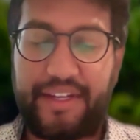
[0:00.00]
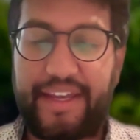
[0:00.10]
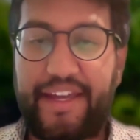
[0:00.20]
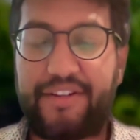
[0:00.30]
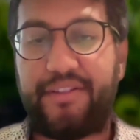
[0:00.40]

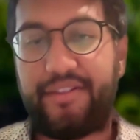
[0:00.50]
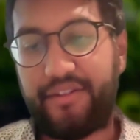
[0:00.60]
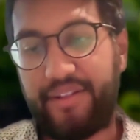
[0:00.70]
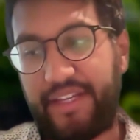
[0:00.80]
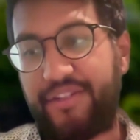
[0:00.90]

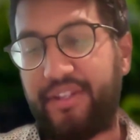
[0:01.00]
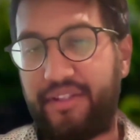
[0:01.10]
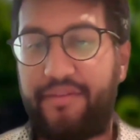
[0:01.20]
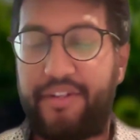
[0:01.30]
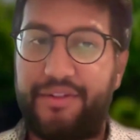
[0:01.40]
communication to
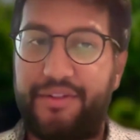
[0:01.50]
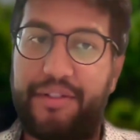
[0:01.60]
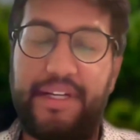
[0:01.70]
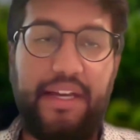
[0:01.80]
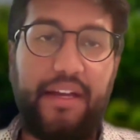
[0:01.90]
each
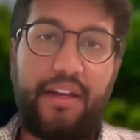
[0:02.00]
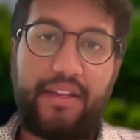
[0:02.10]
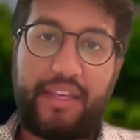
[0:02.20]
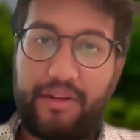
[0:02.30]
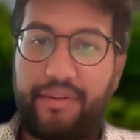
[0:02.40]
individual
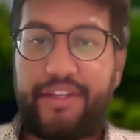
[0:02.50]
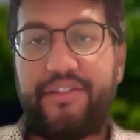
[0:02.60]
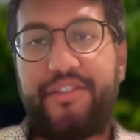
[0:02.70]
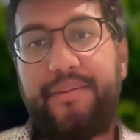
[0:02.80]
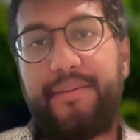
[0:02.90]
key
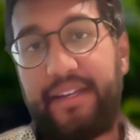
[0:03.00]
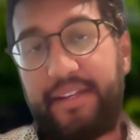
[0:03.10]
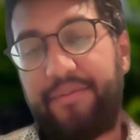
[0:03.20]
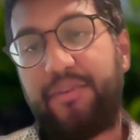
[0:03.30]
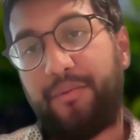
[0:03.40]
relationship
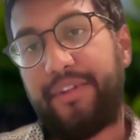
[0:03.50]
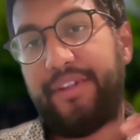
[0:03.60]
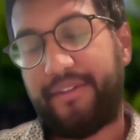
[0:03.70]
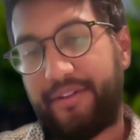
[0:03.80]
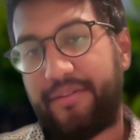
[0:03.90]
and even
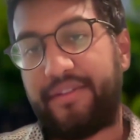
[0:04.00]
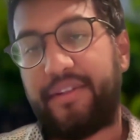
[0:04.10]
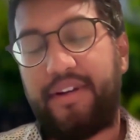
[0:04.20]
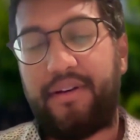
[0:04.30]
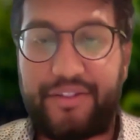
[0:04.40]
within
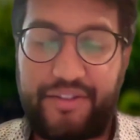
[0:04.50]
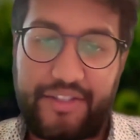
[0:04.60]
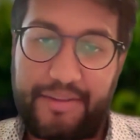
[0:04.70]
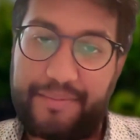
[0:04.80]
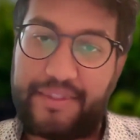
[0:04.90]
those
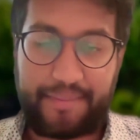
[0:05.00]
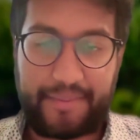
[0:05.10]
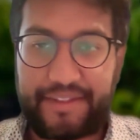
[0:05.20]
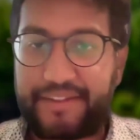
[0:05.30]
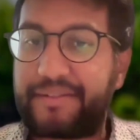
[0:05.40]
relationship
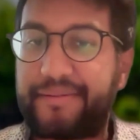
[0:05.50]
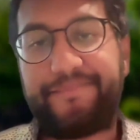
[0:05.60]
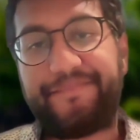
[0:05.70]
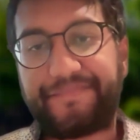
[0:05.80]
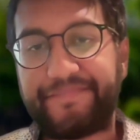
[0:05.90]
segments.
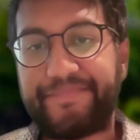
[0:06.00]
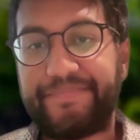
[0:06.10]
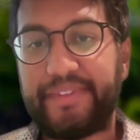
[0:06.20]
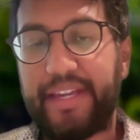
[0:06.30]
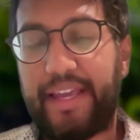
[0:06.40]

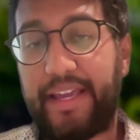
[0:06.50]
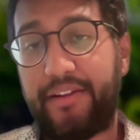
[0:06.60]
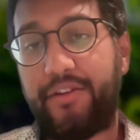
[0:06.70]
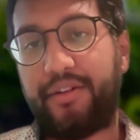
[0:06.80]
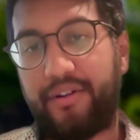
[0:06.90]

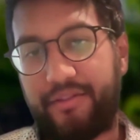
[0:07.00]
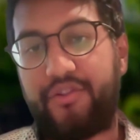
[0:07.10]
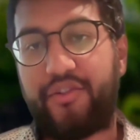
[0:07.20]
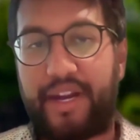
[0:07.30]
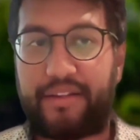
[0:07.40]
And you can
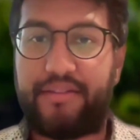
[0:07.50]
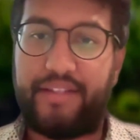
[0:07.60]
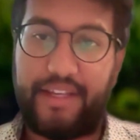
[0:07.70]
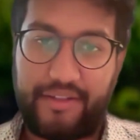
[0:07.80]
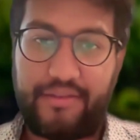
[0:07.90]
also track
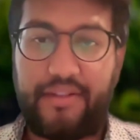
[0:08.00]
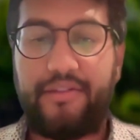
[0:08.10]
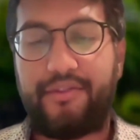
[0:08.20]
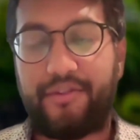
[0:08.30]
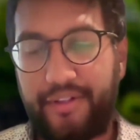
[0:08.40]

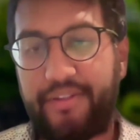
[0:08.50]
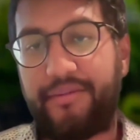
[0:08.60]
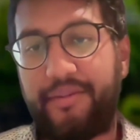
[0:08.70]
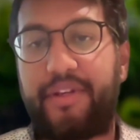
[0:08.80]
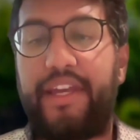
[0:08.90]
stages and
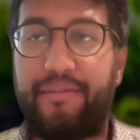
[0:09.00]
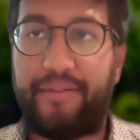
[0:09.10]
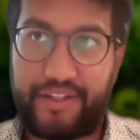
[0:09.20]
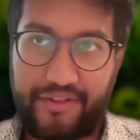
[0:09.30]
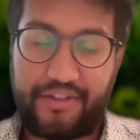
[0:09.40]
journeys of your
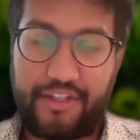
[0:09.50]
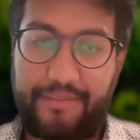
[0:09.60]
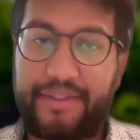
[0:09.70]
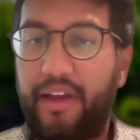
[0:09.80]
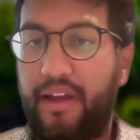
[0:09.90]
key
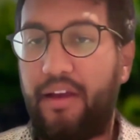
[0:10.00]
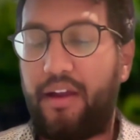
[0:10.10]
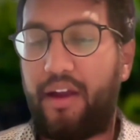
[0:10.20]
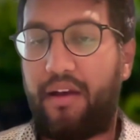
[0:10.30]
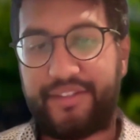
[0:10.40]
relationships.
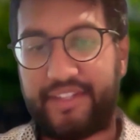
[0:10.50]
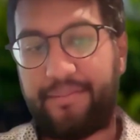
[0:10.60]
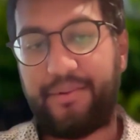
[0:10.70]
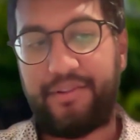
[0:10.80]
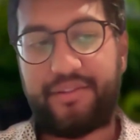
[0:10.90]
For
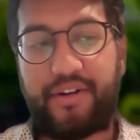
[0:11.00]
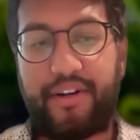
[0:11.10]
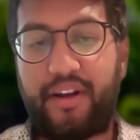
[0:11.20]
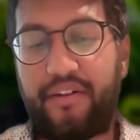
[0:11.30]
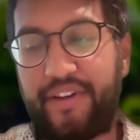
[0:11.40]
example,
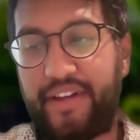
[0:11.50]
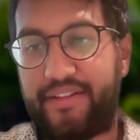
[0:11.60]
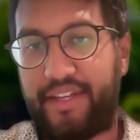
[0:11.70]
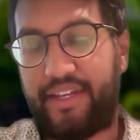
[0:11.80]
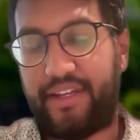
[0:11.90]
starting off
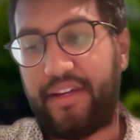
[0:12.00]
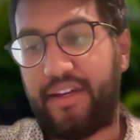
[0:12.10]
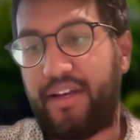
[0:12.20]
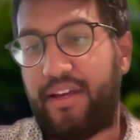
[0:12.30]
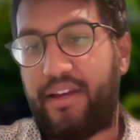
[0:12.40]
as
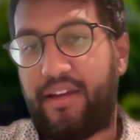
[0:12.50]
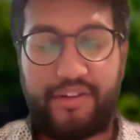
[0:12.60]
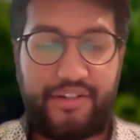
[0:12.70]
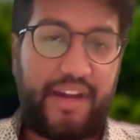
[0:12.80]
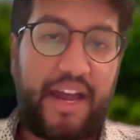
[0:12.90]
a
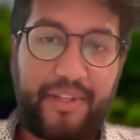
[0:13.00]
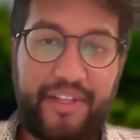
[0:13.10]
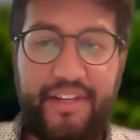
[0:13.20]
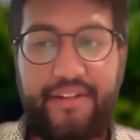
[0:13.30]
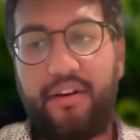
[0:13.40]
volunteer
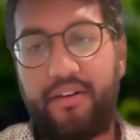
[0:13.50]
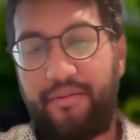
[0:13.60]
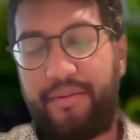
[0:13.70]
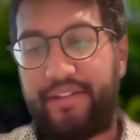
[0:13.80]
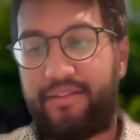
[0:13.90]
applicant
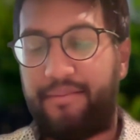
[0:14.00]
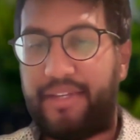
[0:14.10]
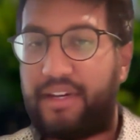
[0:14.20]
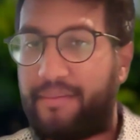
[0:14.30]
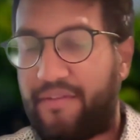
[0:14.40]
all the way
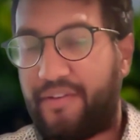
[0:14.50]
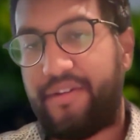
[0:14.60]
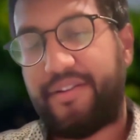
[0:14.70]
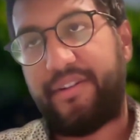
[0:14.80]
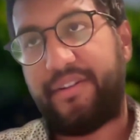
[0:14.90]
to becoming a
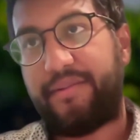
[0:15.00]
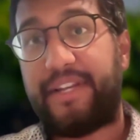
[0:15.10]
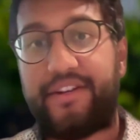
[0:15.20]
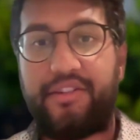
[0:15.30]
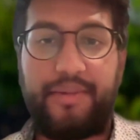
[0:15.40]
volunteer
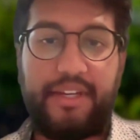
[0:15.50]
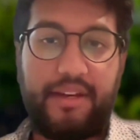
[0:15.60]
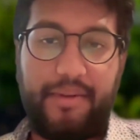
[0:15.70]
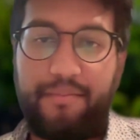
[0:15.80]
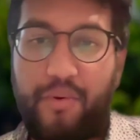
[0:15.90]
to potentially
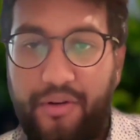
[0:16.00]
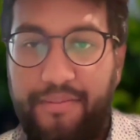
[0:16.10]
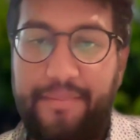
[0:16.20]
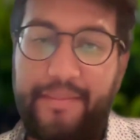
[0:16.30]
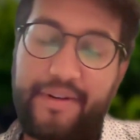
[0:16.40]
becoming a
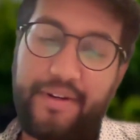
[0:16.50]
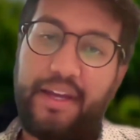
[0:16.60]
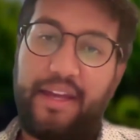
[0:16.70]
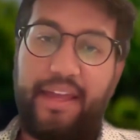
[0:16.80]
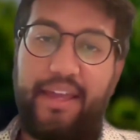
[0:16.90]
board
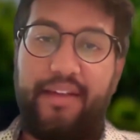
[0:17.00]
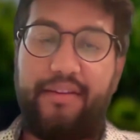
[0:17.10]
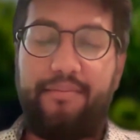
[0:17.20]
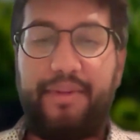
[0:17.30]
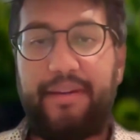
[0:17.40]
member.
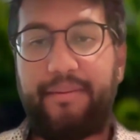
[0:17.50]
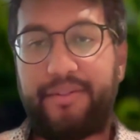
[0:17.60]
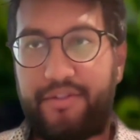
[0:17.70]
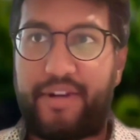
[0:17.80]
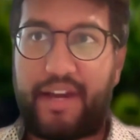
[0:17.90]
And being
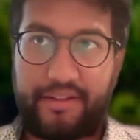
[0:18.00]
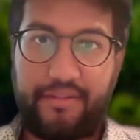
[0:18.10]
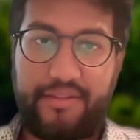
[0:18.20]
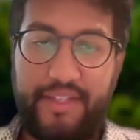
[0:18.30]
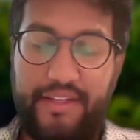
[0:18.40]
able to
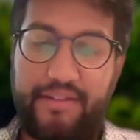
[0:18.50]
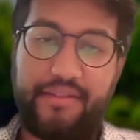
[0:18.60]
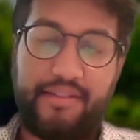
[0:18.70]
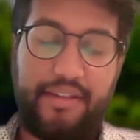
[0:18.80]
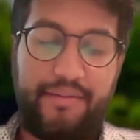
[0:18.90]
track those
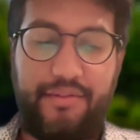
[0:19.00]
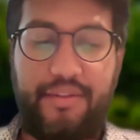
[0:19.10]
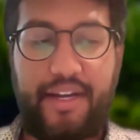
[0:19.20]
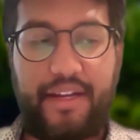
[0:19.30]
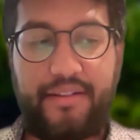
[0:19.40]
stages gives
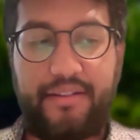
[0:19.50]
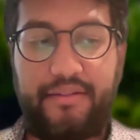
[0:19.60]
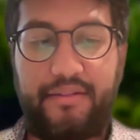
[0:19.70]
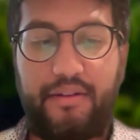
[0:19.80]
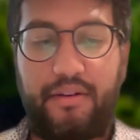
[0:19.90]
you
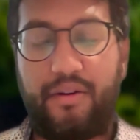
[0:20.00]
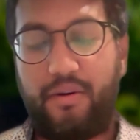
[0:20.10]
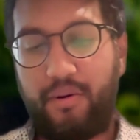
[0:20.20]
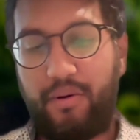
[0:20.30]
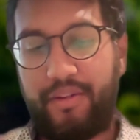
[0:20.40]
that
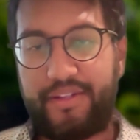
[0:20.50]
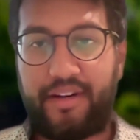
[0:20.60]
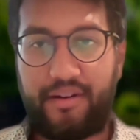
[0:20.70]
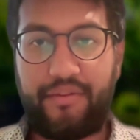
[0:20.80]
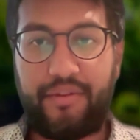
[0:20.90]
whole
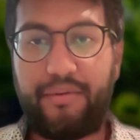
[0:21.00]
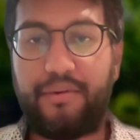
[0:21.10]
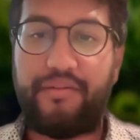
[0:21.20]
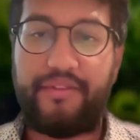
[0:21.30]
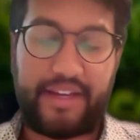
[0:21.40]
entire
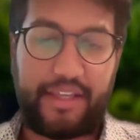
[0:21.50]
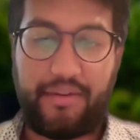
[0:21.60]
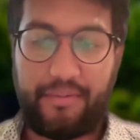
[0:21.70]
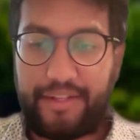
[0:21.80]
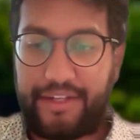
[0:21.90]
view of
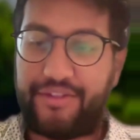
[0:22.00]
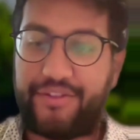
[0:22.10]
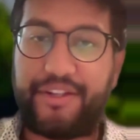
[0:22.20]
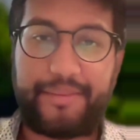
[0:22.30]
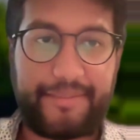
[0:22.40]
that key
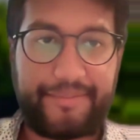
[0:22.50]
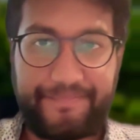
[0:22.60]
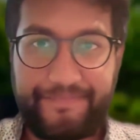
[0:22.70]
relationship.